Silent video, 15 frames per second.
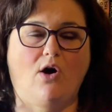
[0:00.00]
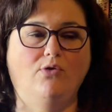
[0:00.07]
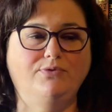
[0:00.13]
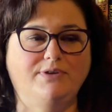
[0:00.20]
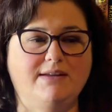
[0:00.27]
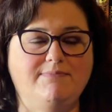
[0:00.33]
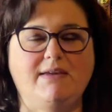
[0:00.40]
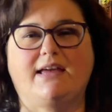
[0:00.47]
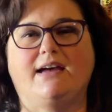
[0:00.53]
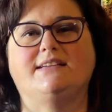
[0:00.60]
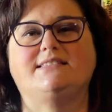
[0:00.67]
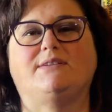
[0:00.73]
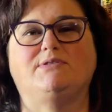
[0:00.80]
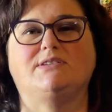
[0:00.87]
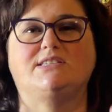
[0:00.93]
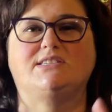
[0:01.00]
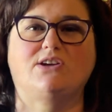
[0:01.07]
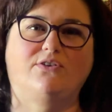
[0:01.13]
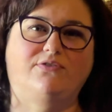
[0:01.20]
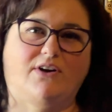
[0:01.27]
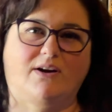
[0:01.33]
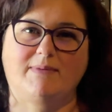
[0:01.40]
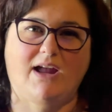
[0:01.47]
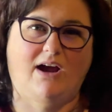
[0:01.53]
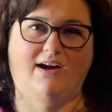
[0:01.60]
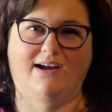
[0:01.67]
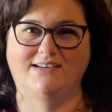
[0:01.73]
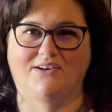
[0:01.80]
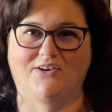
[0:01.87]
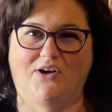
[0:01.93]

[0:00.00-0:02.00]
only because I was so far behind on